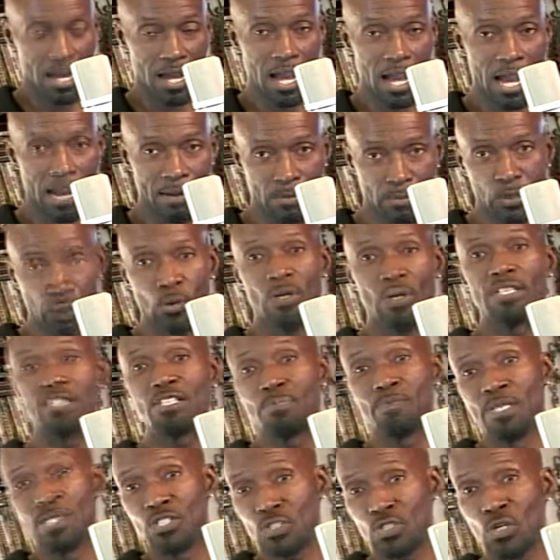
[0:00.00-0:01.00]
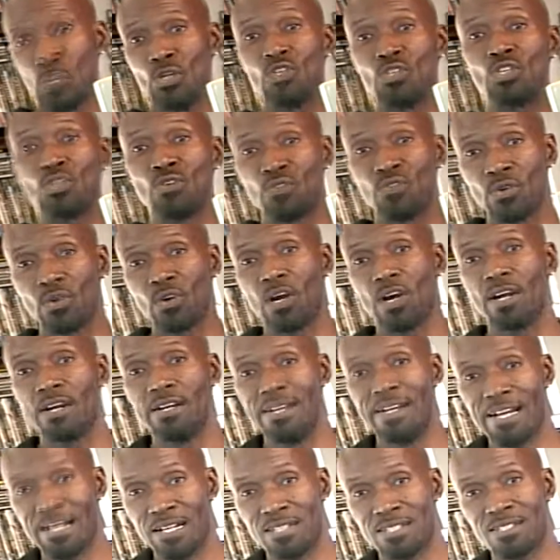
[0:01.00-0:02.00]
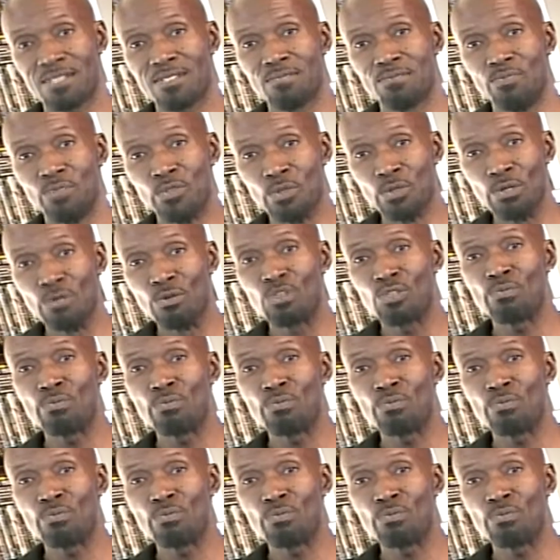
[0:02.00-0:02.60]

I'm going to be searching for our next new